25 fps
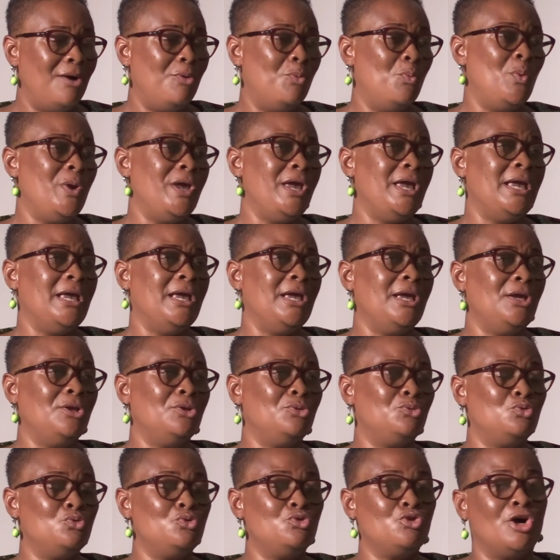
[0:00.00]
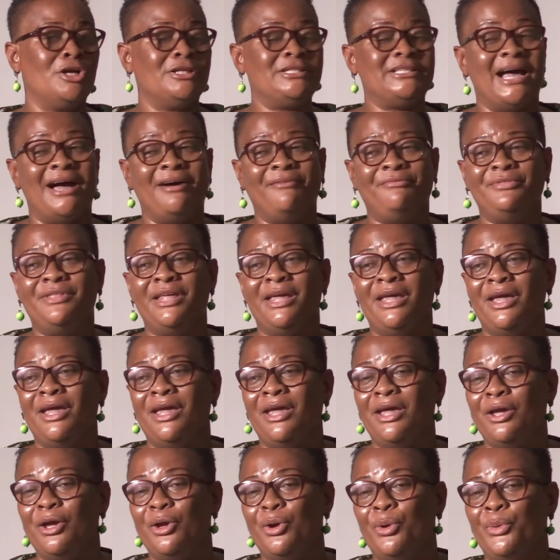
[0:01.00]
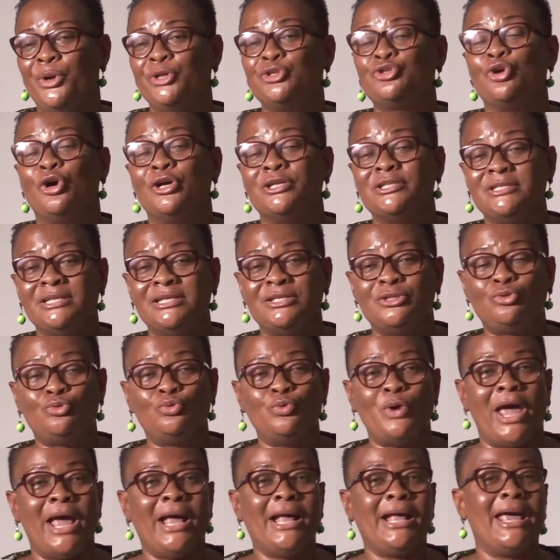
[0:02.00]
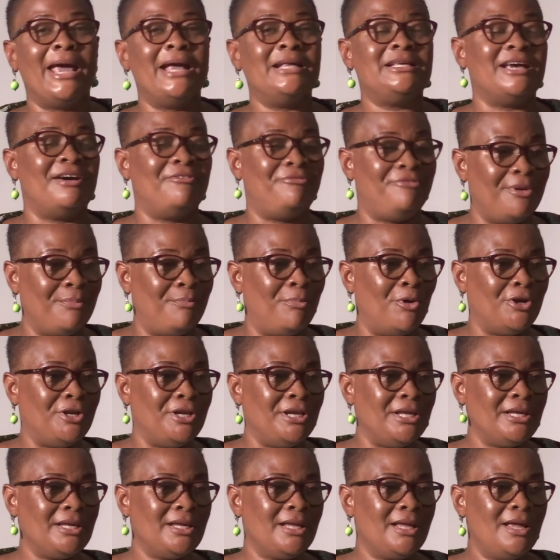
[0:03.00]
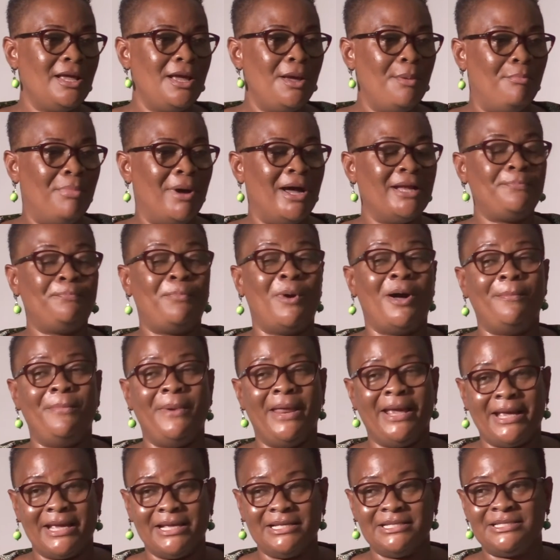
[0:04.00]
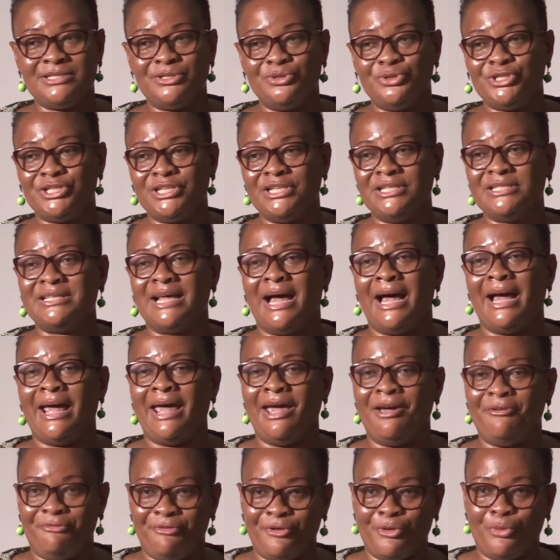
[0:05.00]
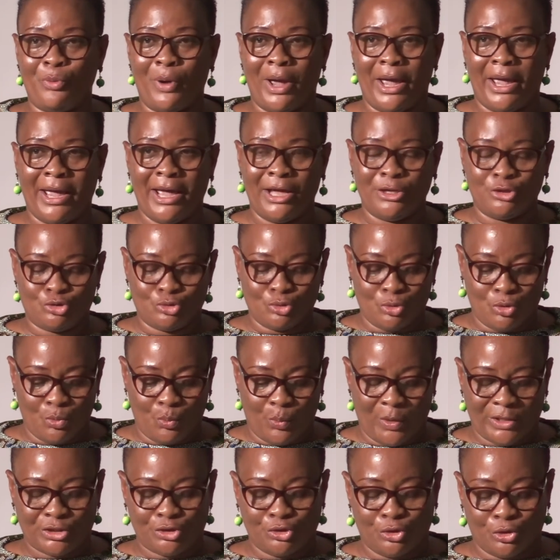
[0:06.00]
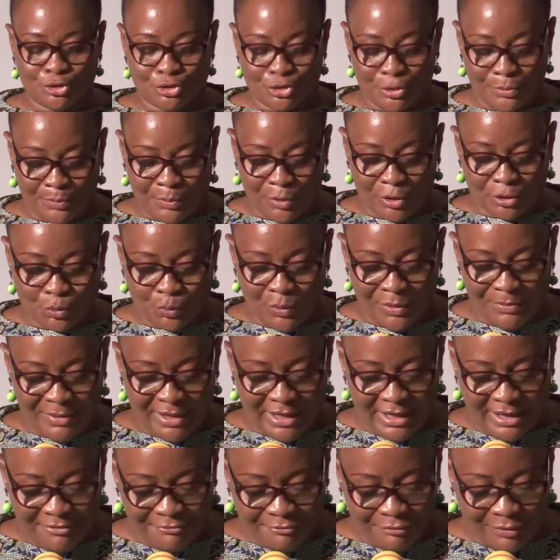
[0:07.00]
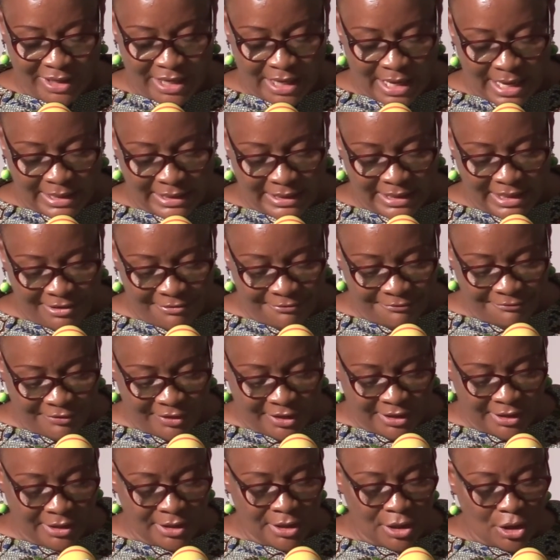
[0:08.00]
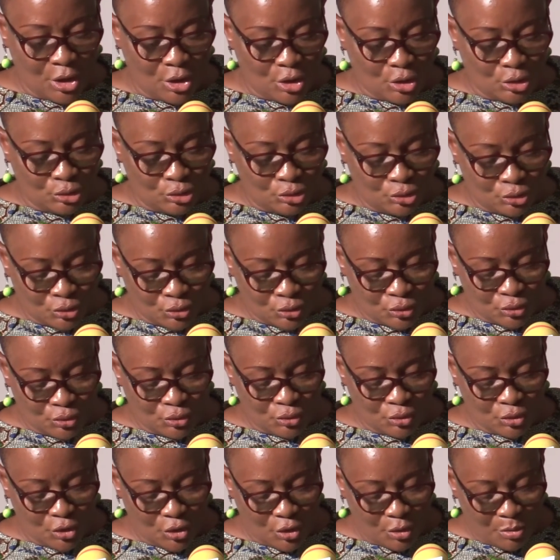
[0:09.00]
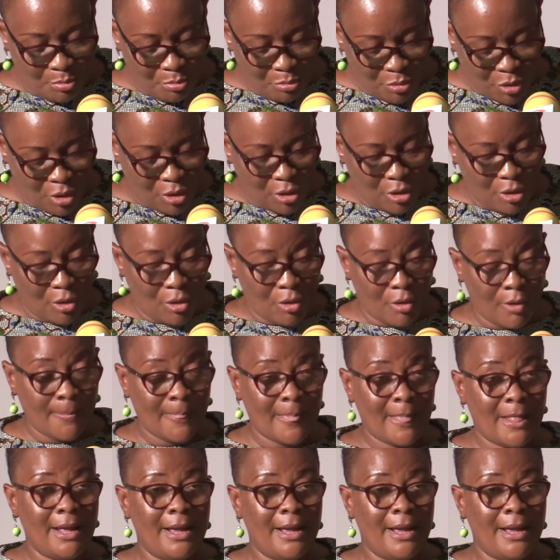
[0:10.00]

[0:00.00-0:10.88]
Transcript: we do not have the resources to engage everybody, but public institutions are everywhere. And so with your support, we believe we can even do more.